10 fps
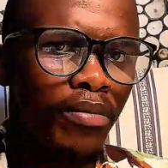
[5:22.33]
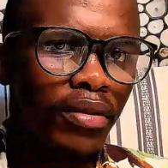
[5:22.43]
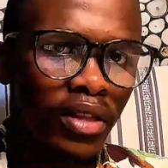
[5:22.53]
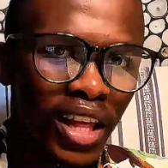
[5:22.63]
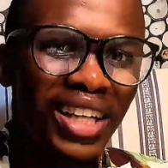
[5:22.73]

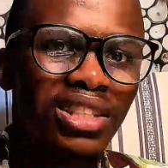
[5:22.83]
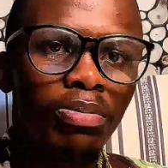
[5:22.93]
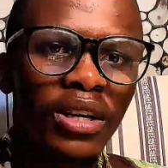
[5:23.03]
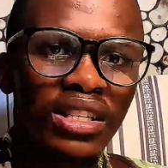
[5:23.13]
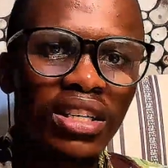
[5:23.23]
That's
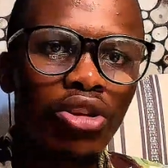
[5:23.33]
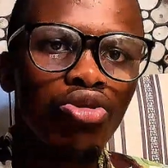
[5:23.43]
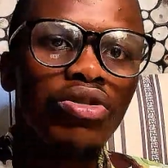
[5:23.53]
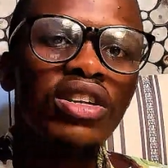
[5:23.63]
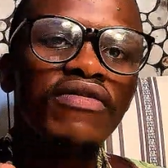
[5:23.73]
basically
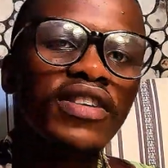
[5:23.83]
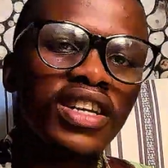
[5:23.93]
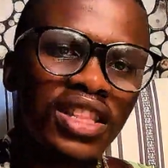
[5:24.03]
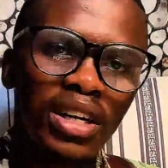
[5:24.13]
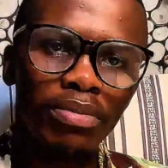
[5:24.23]
you
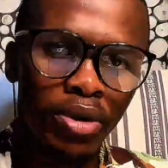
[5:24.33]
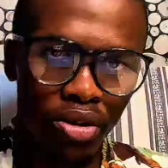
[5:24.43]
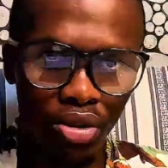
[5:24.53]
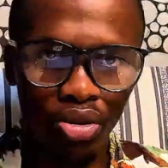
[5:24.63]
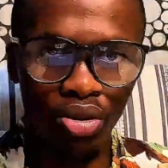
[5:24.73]
referring that
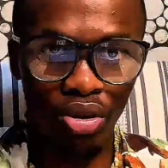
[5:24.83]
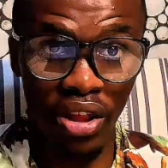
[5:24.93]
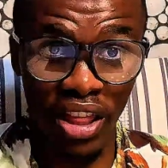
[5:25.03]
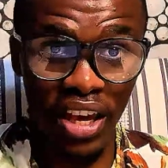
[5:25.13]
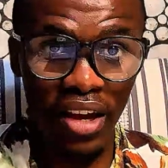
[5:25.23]
person
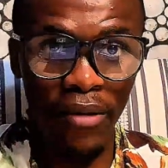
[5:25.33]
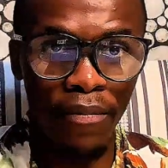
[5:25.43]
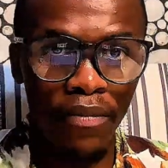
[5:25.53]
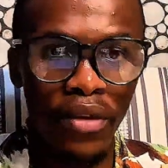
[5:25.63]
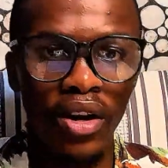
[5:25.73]
there.
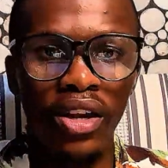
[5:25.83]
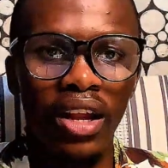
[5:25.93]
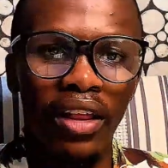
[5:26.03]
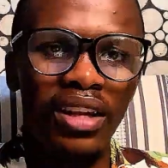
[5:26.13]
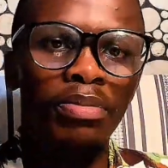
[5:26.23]

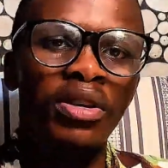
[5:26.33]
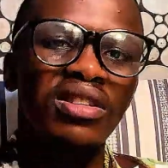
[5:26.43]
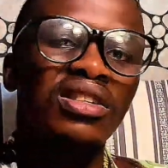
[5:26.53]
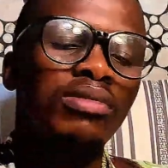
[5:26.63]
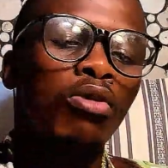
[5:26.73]
Now that
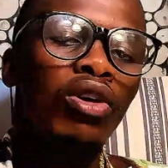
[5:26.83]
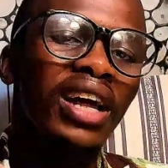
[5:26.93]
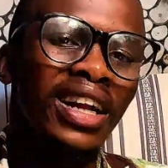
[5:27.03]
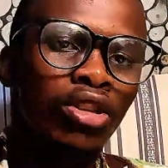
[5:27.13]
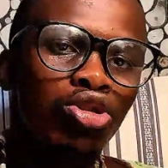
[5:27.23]
person is more
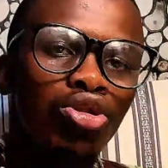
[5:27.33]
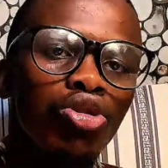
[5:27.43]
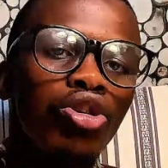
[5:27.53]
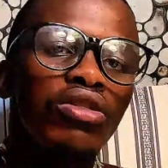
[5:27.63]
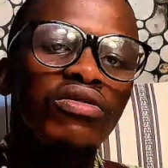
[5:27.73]
likely to
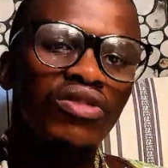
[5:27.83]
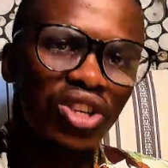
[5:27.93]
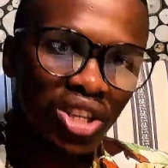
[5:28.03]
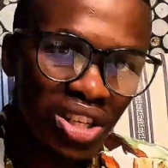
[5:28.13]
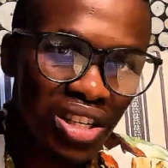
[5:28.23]

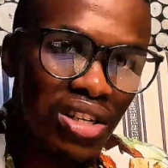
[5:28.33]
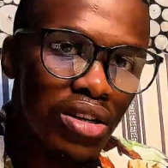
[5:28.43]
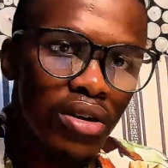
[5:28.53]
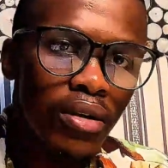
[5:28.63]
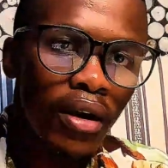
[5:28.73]
convert
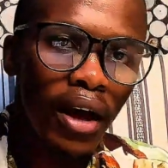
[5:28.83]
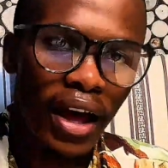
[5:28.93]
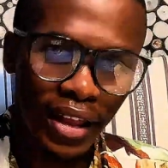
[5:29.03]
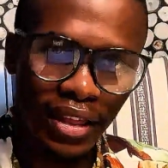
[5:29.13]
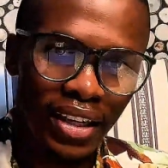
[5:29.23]

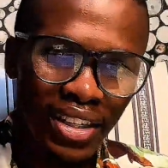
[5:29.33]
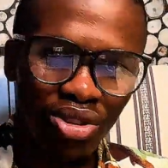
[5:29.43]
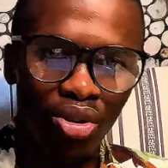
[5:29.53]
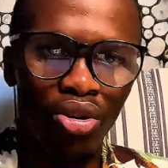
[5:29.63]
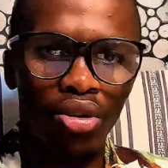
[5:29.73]
at that
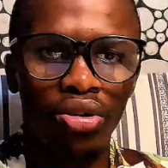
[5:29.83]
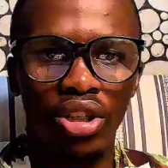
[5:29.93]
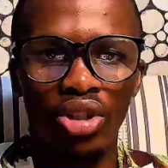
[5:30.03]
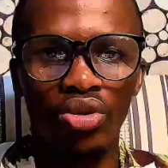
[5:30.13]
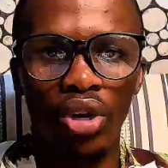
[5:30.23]

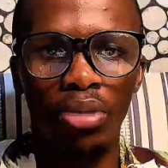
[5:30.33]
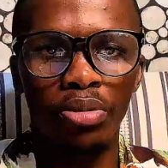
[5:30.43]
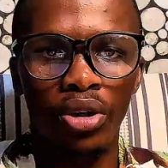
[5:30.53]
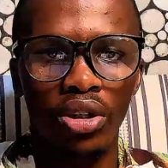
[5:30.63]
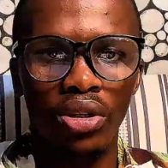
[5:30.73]
restaurant
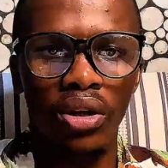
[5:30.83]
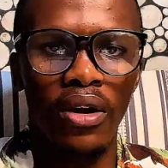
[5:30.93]
because